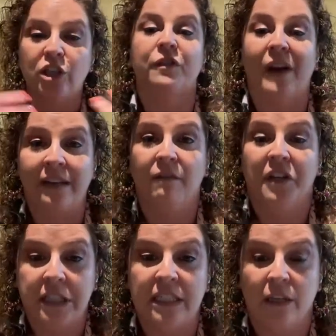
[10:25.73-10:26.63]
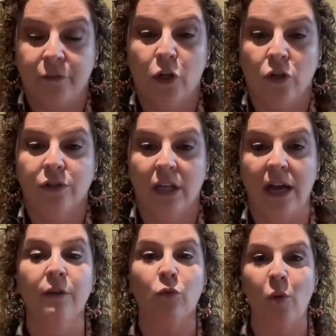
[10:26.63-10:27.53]
We just find it very difficult to
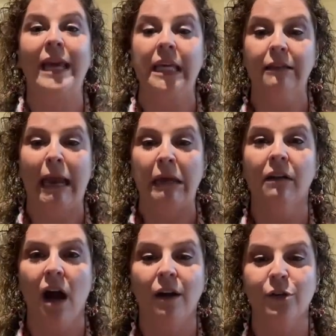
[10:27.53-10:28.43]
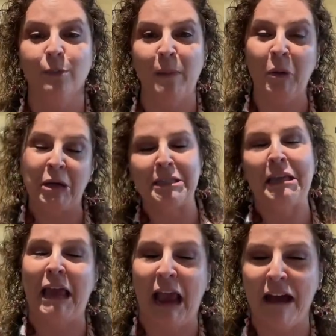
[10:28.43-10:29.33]
kind of regulate Congress people
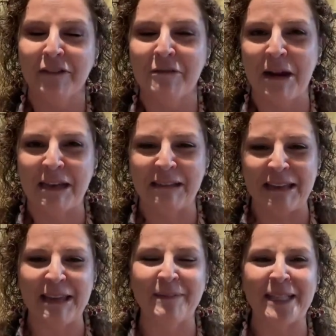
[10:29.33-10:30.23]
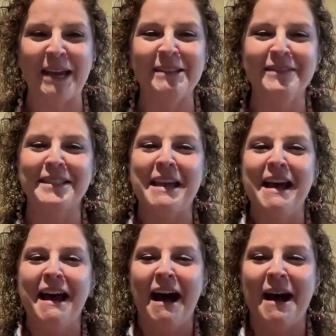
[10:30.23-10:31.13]
because they have to regulate themselves,
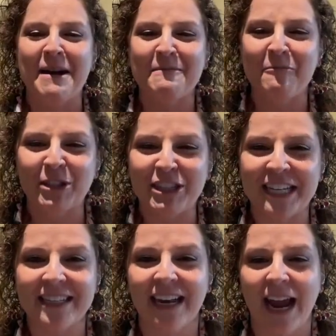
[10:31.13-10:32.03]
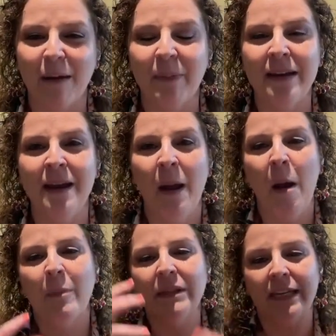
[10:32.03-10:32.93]
which doesn't happen.
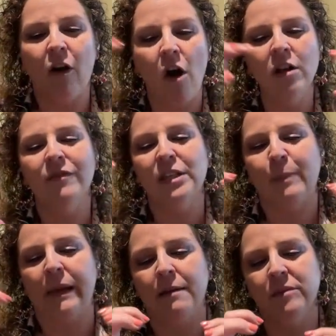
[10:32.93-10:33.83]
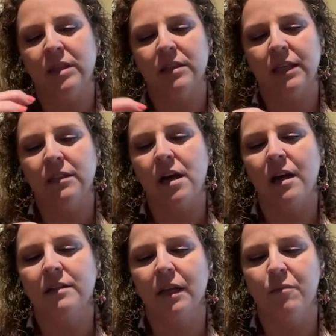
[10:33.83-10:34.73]
But like all of this becomes this like
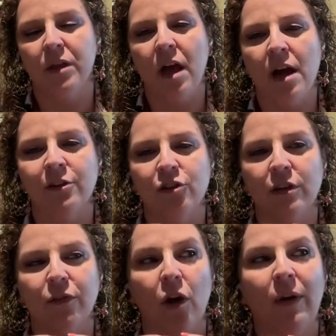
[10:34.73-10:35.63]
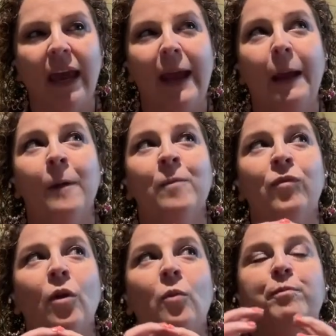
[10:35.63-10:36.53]
toxic melange of, okay,